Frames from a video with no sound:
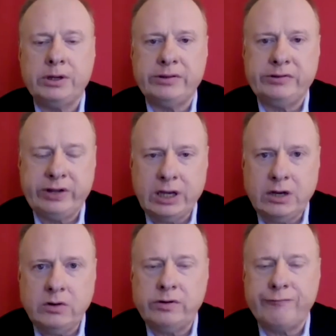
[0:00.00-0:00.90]

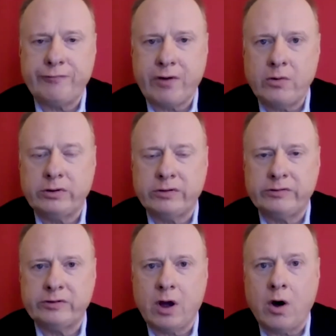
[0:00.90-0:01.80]
continue to
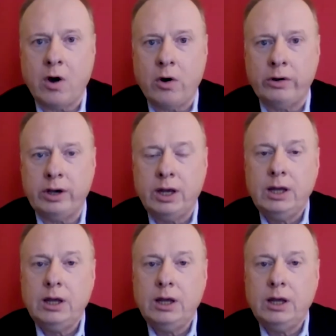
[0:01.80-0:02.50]
focus on